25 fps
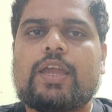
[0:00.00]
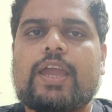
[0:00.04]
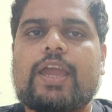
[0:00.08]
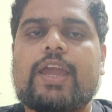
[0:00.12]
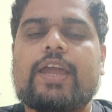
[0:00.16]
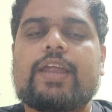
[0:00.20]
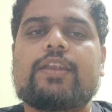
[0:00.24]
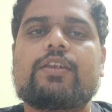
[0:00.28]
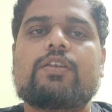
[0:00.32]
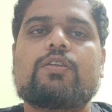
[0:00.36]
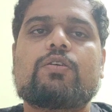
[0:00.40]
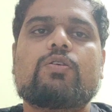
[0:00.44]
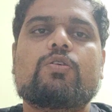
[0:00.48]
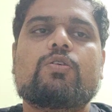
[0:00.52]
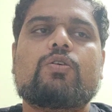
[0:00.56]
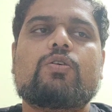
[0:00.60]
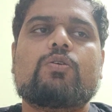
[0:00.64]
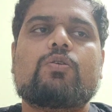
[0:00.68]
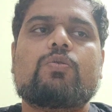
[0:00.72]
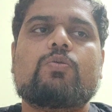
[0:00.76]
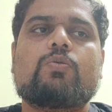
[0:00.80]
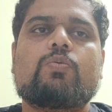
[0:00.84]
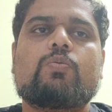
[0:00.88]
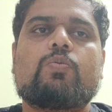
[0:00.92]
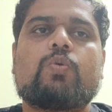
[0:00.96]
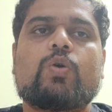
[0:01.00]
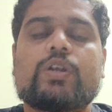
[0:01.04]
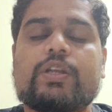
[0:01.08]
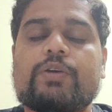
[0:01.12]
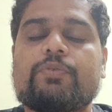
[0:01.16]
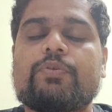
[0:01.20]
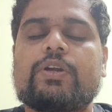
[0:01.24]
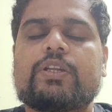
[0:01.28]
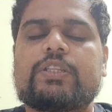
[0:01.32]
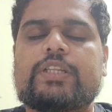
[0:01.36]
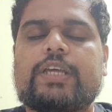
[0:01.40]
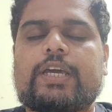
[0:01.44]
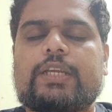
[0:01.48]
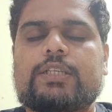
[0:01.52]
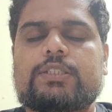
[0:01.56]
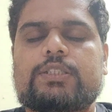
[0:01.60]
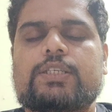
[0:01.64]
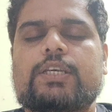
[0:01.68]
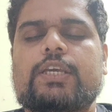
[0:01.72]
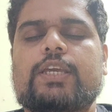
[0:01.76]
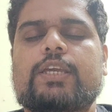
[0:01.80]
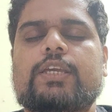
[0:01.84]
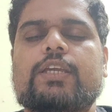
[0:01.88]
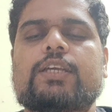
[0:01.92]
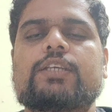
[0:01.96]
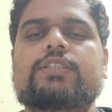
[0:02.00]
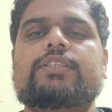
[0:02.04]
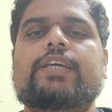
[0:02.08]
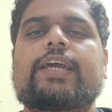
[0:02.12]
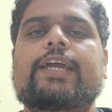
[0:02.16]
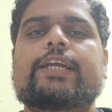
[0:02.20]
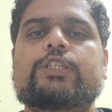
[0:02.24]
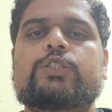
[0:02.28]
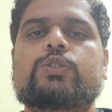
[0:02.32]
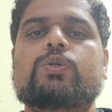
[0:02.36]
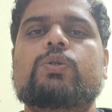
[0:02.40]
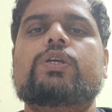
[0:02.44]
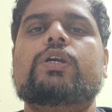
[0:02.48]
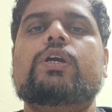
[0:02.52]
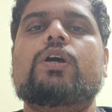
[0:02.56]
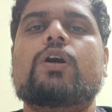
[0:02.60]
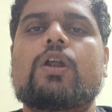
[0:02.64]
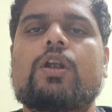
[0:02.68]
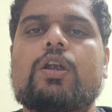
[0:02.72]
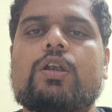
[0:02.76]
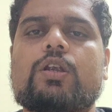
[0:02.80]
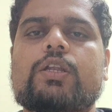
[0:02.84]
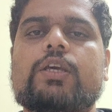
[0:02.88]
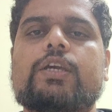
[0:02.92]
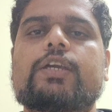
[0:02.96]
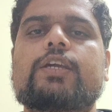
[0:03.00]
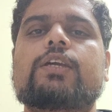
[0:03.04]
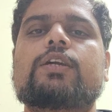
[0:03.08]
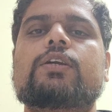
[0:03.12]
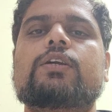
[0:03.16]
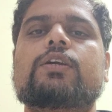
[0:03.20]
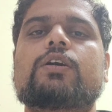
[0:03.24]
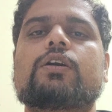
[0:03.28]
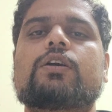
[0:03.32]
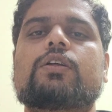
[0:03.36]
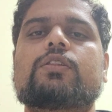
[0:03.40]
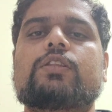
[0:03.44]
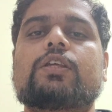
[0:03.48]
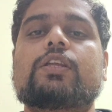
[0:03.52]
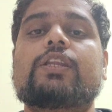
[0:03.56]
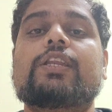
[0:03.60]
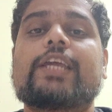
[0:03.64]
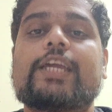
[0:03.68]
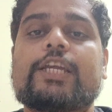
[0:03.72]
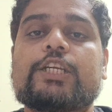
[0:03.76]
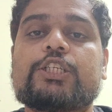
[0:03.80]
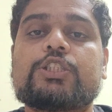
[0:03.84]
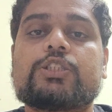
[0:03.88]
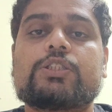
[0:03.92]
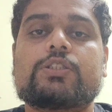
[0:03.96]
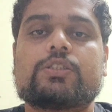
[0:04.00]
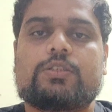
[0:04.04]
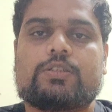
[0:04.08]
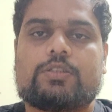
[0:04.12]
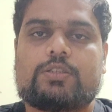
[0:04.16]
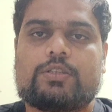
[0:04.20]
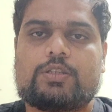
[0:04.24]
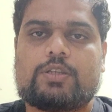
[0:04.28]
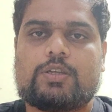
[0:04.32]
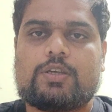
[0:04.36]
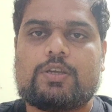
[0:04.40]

and whatever they are saying is actually hurting the nation.